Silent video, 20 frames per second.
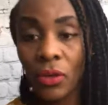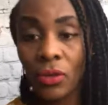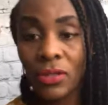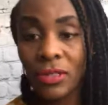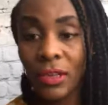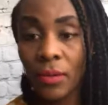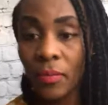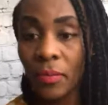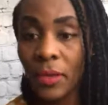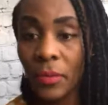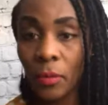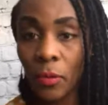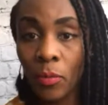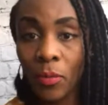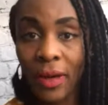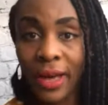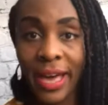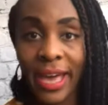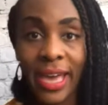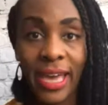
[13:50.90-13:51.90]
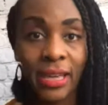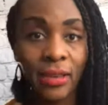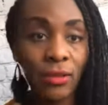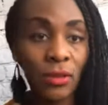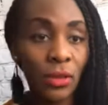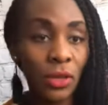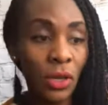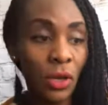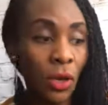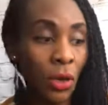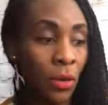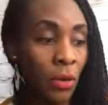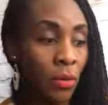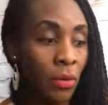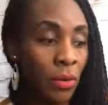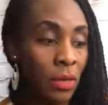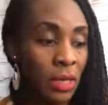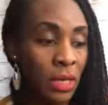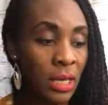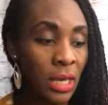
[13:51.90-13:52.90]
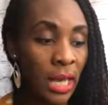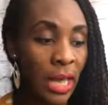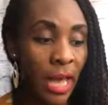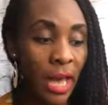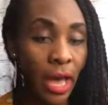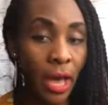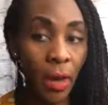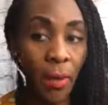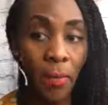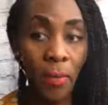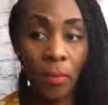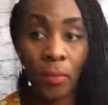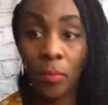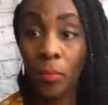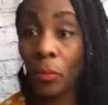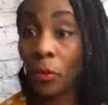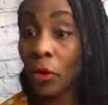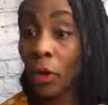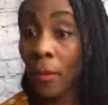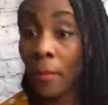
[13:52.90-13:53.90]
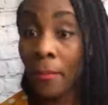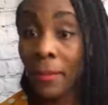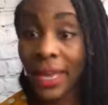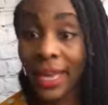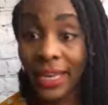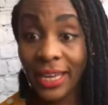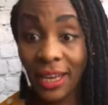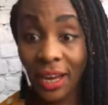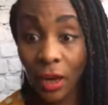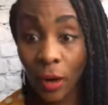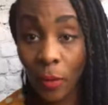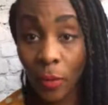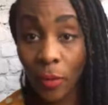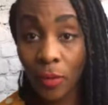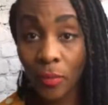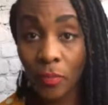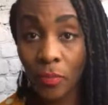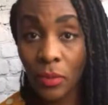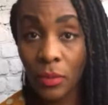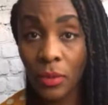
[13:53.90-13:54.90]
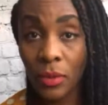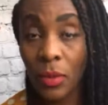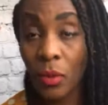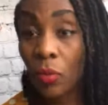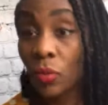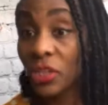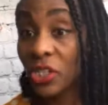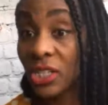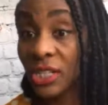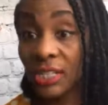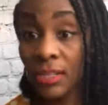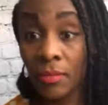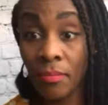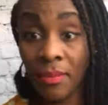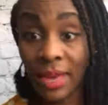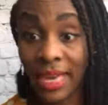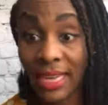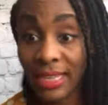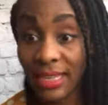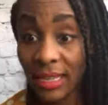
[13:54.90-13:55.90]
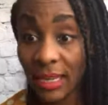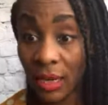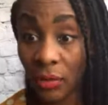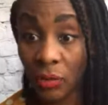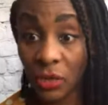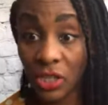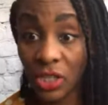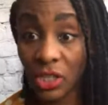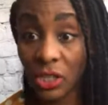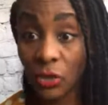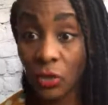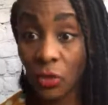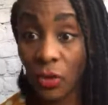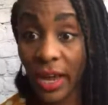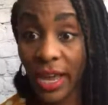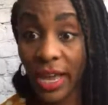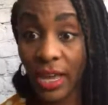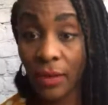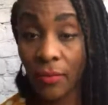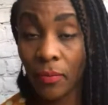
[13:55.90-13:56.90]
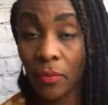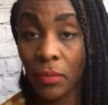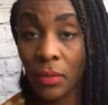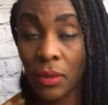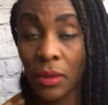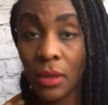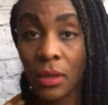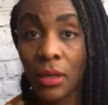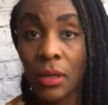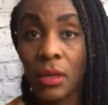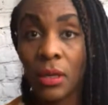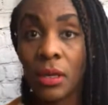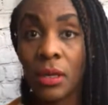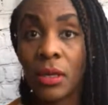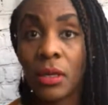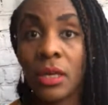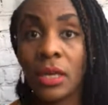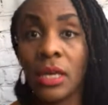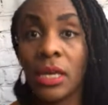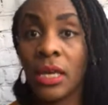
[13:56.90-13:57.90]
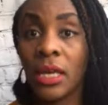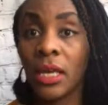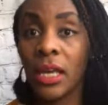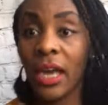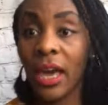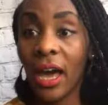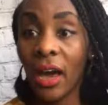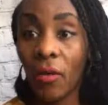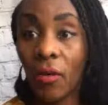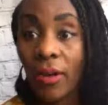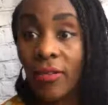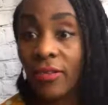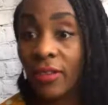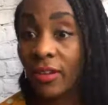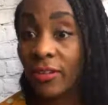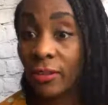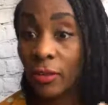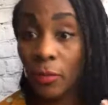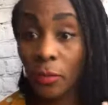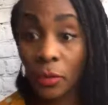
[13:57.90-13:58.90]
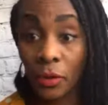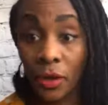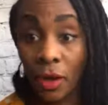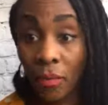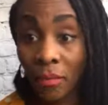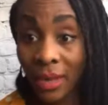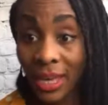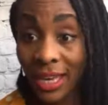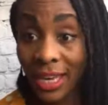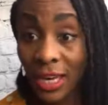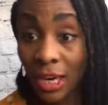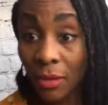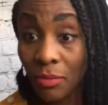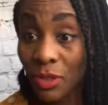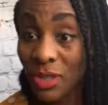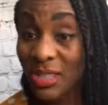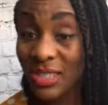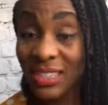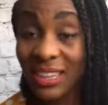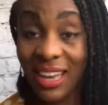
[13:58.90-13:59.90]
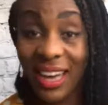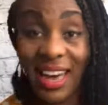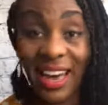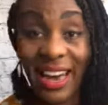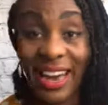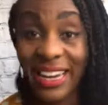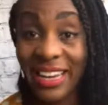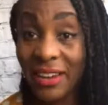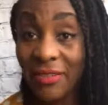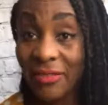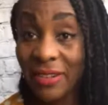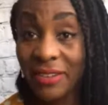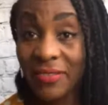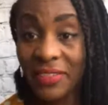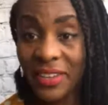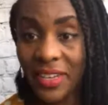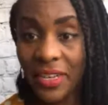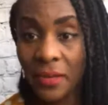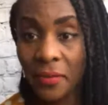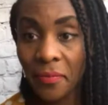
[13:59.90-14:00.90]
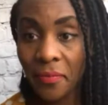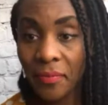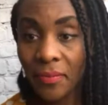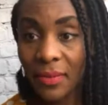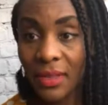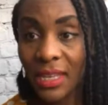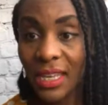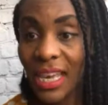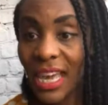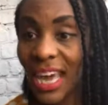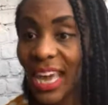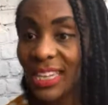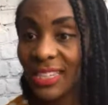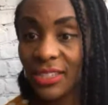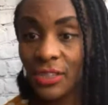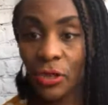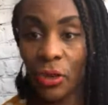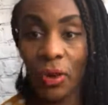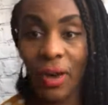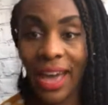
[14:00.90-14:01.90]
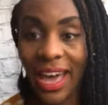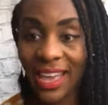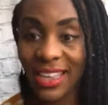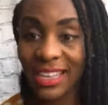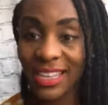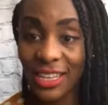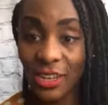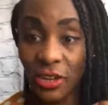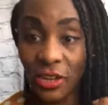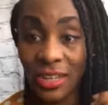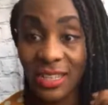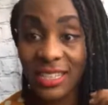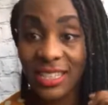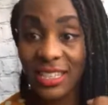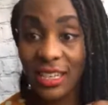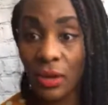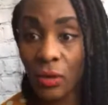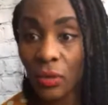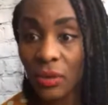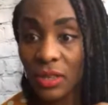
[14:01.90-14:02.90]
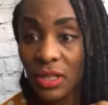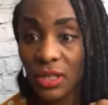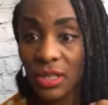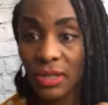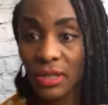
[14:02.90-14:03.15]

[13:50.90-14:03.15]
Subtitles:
some people might, put on makeup, which is amazing and which is great. However, if you put on makeup just to hide everything, it's not actually going to deal with the